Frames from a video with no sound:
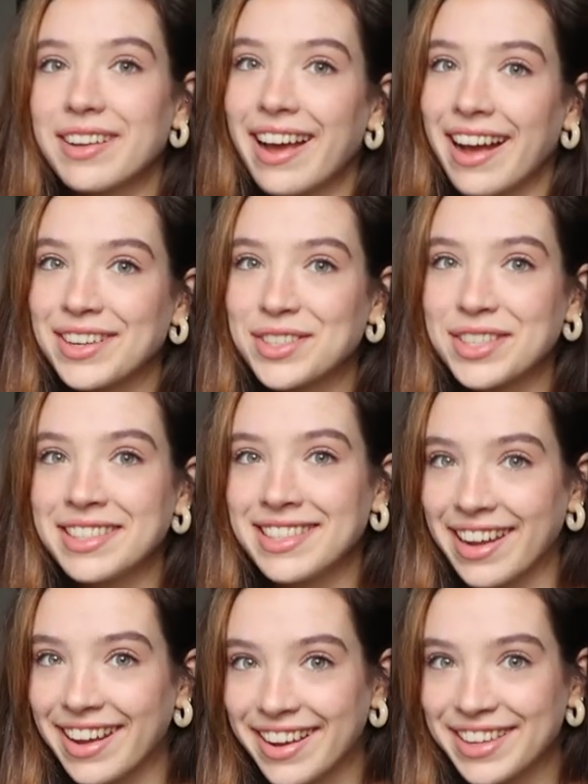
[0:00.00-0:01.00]
I had to
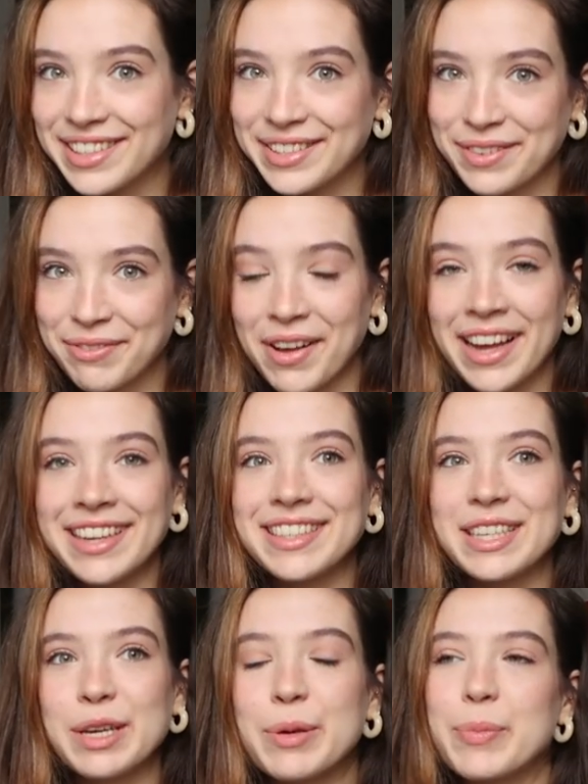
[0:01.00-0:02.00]
dig to find
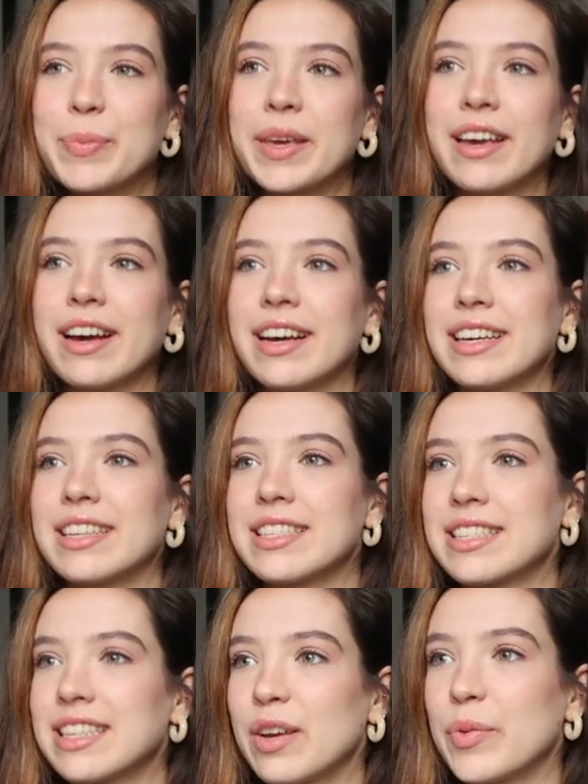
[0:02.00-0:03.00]
it
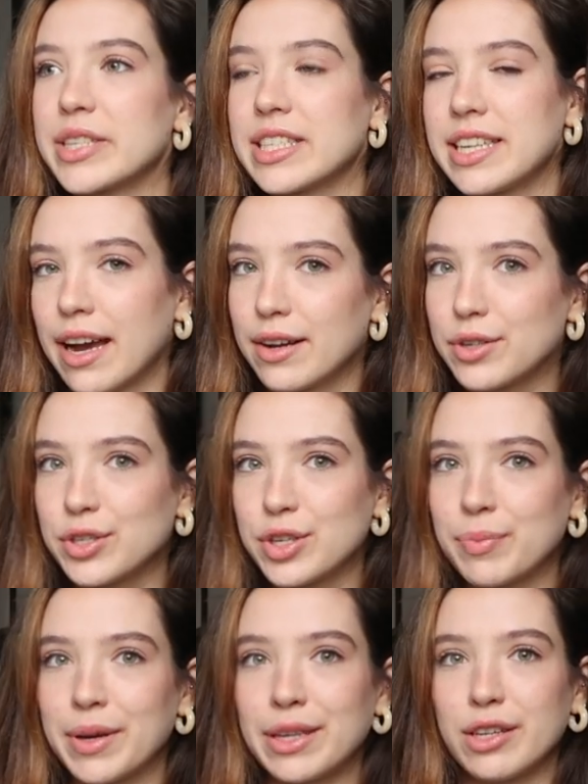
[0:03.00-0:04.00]
because it was attached to
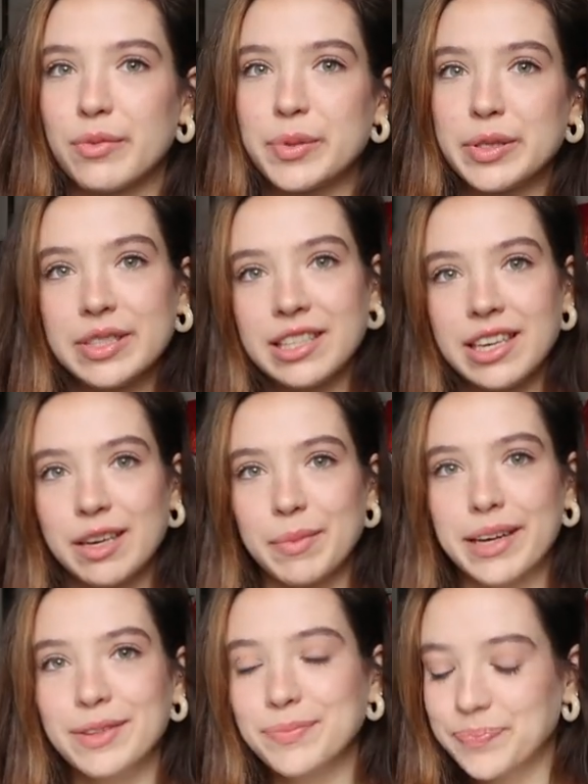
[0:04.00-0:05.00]
my UWC
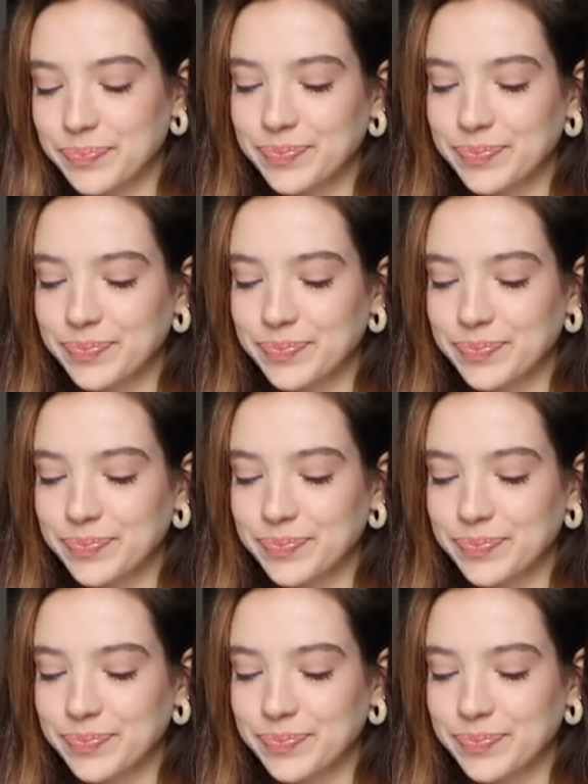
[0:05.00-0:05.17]
email,